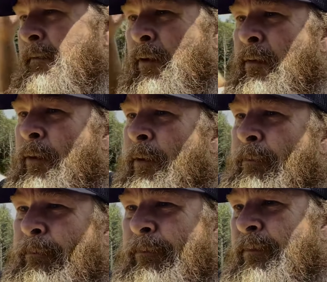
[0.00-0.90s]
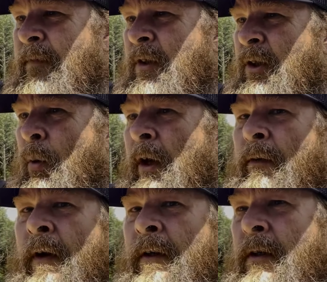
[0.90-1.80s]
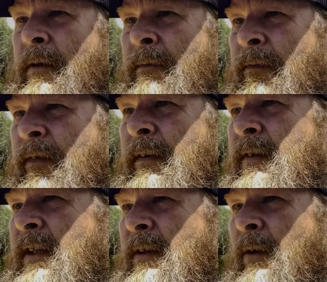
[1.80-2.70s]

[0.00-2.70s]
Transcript: over 1,250